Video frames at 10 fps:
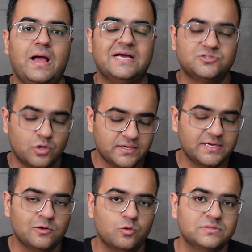as you
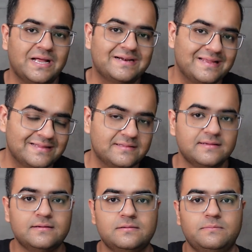already know that in
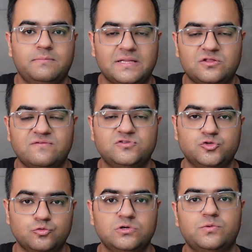the month of
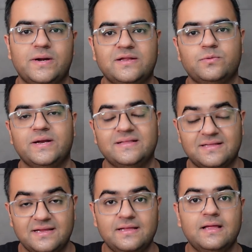June twenty
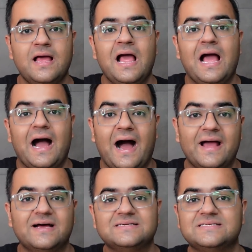twenty-three,
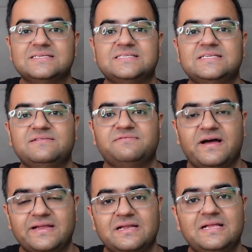I R C C
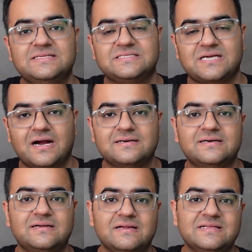finally
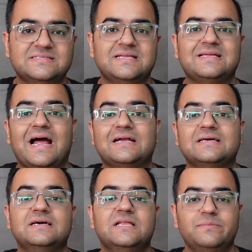started releasing
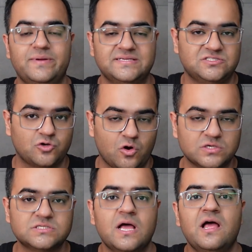category based
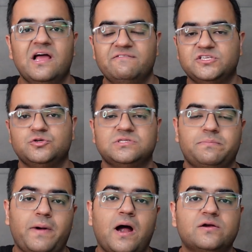draws, which was a
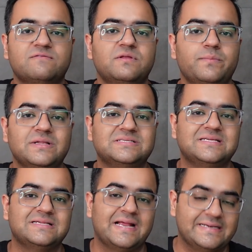part of the Bill
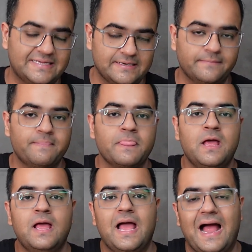C nineteen.
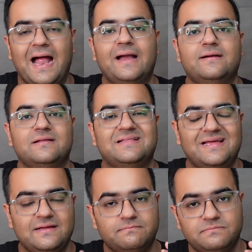and
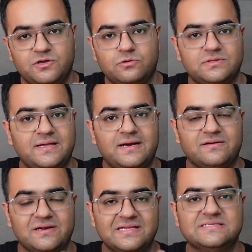they, you know, they
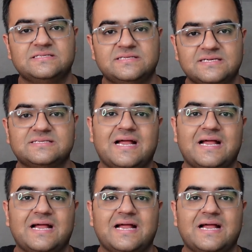had released six